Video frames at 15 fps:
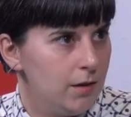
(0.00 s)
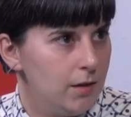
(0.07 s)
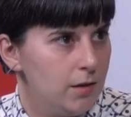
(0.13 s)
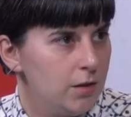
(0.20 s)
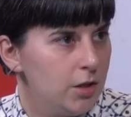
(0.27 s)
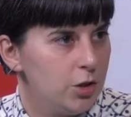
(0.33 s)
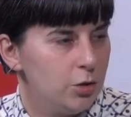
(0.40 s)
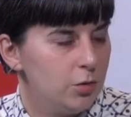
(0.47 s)
and
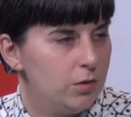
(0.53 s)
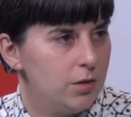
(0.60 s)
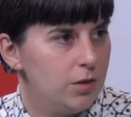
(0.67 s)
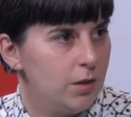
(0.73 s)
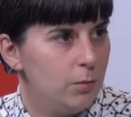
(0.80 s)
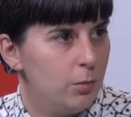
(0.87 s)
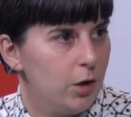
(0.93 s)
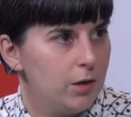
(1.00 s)
industrial
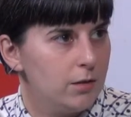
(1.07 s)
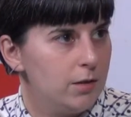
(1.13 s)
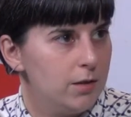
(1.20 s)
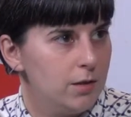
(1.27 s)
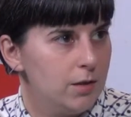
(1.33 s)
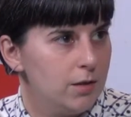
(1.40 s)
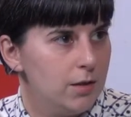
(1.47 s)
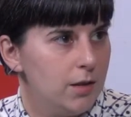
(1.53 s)
design
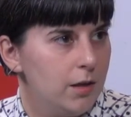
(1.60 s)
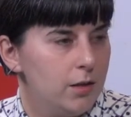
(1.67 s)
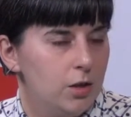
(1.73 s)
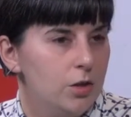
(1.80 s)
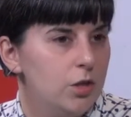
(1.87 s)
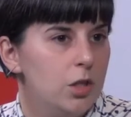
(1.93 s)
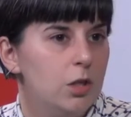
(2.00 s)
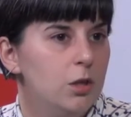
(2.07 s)
practices that
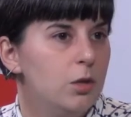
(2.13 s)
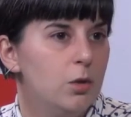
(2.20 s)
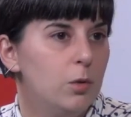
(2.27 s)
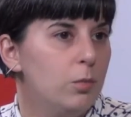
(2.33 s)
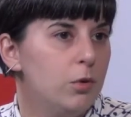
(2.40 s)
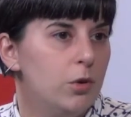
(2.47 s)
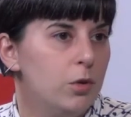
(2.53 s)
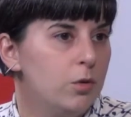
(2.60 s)
continue to
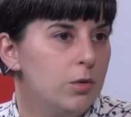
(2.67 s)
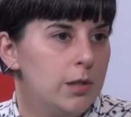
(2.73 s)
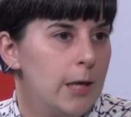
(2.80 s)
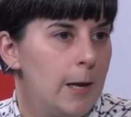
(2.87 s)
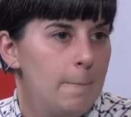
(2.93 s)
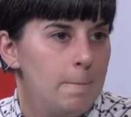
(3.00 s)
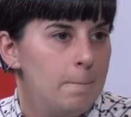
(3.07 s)
produce